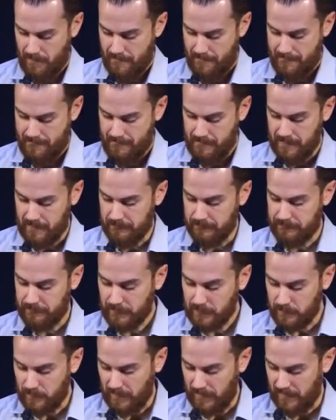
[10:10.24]
And in
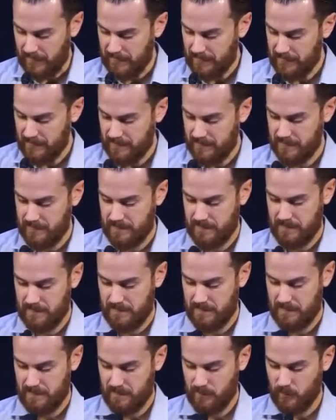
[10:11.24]
Philippi,
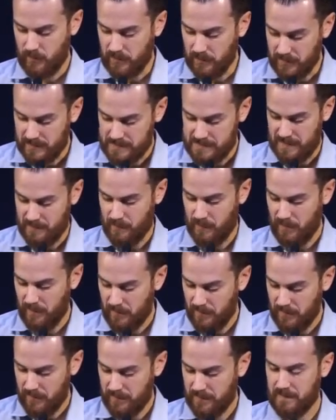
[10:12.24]
we looked at
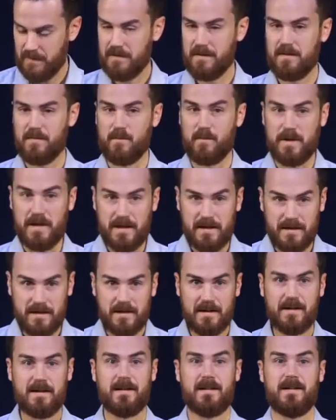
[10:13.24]
Paul
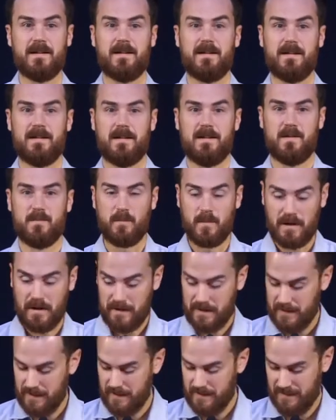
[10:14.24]
beaten,
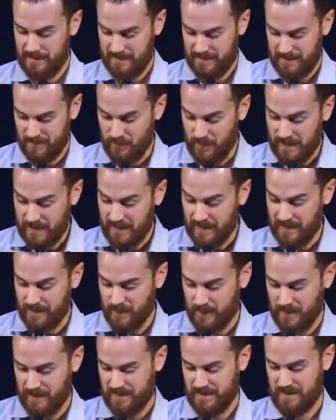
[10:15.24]
bloody, beat
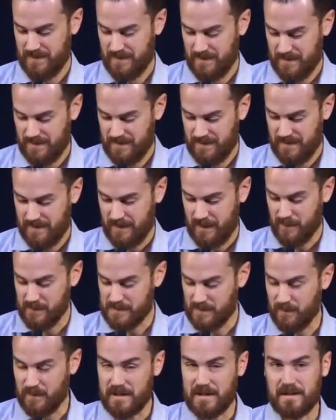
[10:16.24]
up,
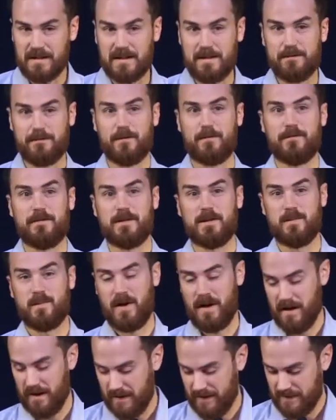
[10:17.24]
comes immediately from
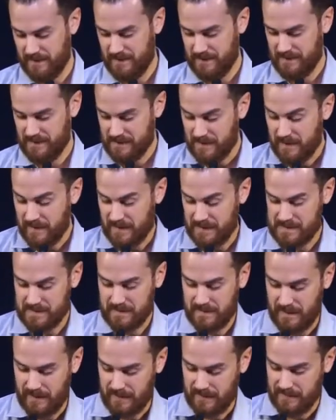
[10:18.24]
Philippi to
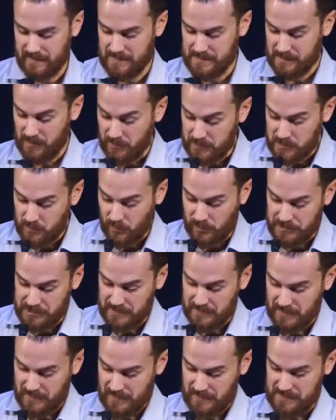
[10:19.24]
Thessalonica, starts preaching
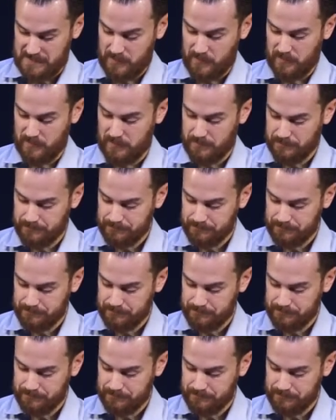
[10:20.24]
the gospel.